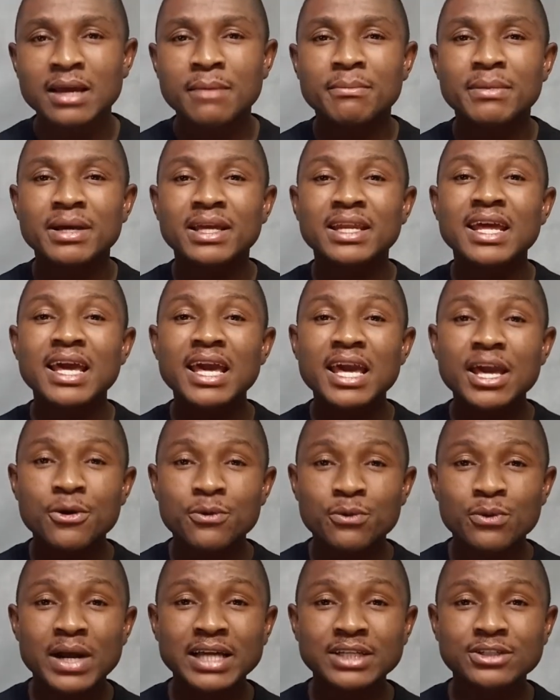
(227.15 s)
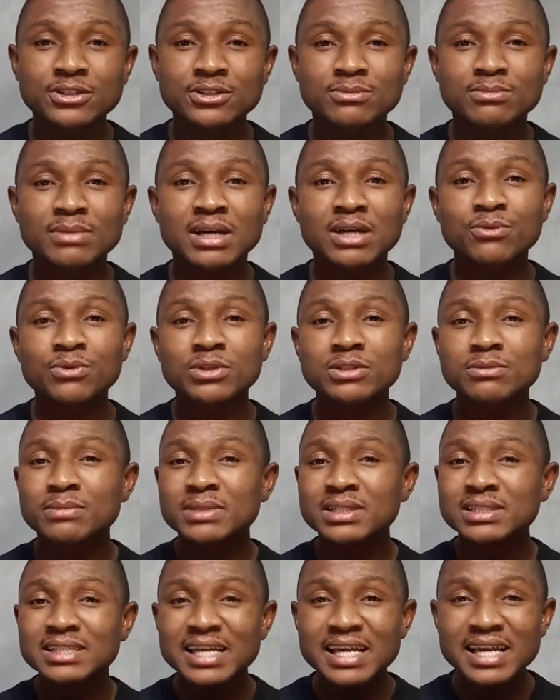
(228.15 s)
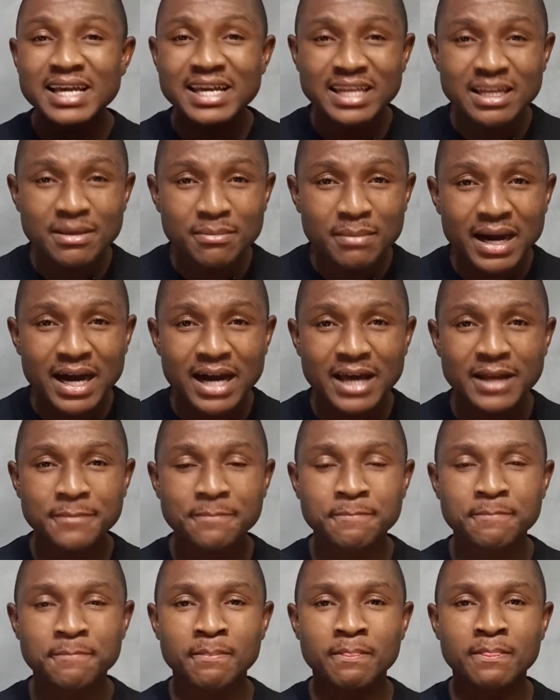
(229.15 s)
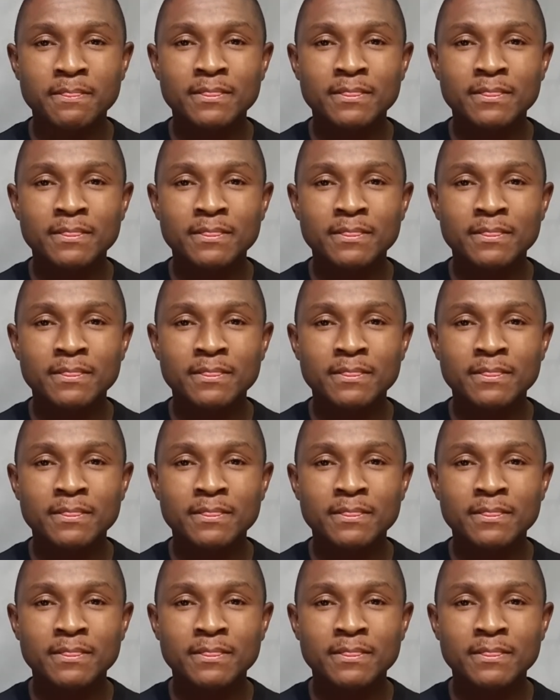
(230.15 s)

but a righteous man, which means any man